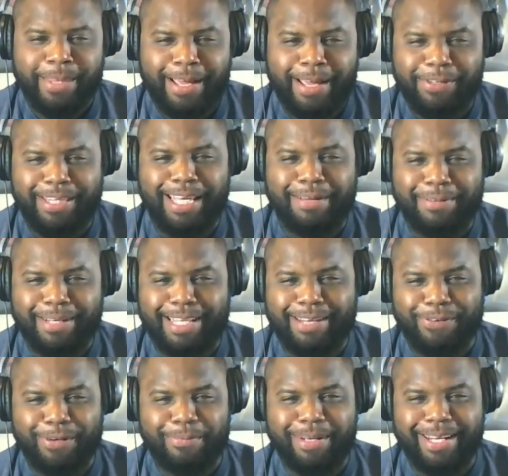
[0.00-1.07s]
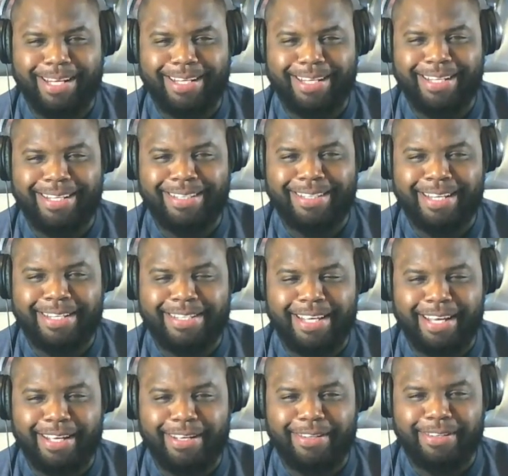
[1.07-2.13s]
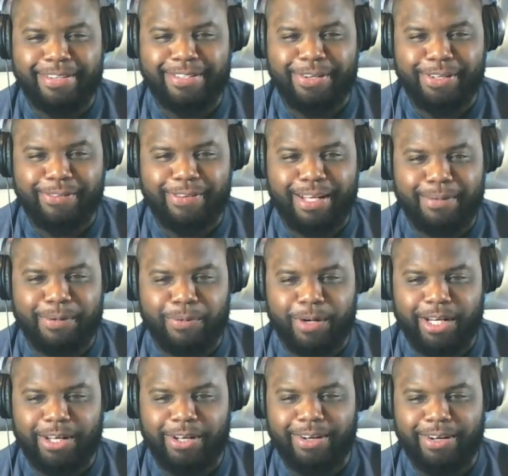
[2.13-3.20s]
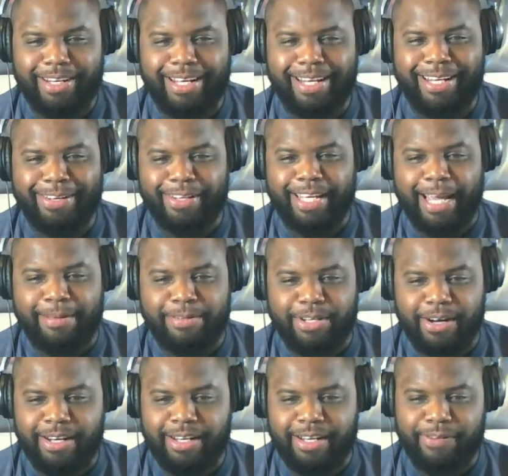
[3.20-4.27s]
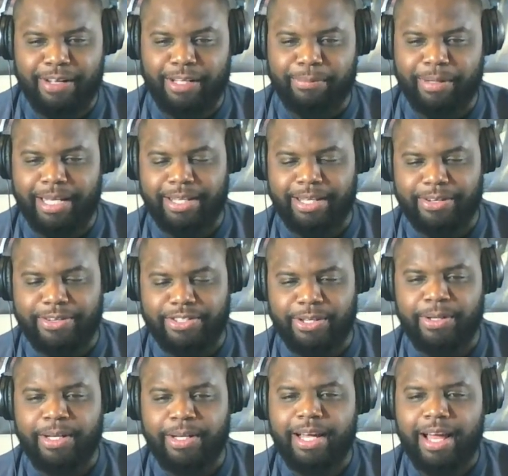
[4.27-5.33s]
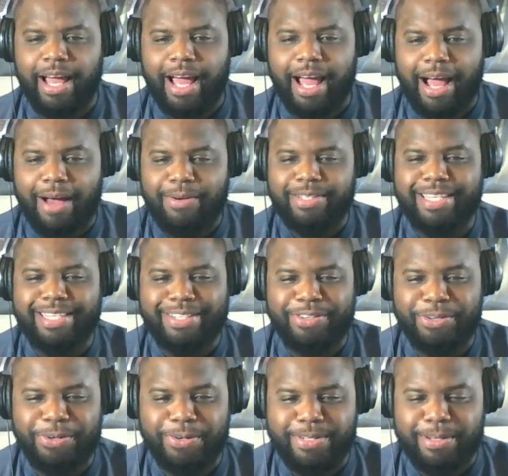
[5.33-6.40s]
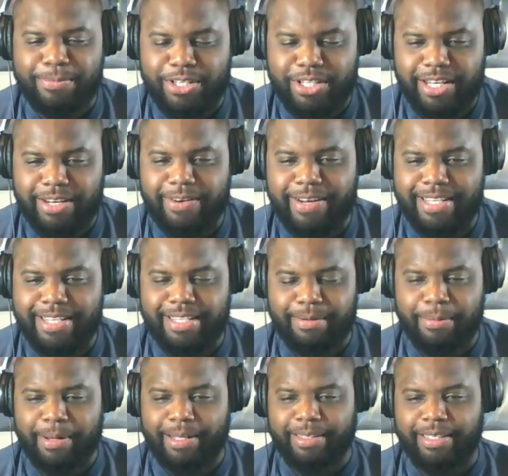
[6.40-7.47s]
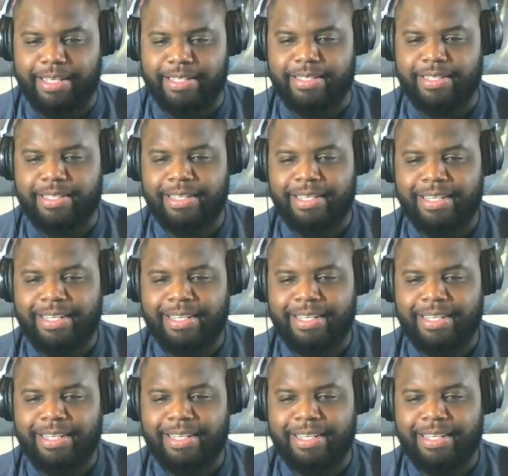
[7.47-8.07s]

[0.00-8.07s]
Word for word: Now, if you think about that for a minute, it's like there's no developer working on any other games that are in development either. So how is this news? I'm just curious about this.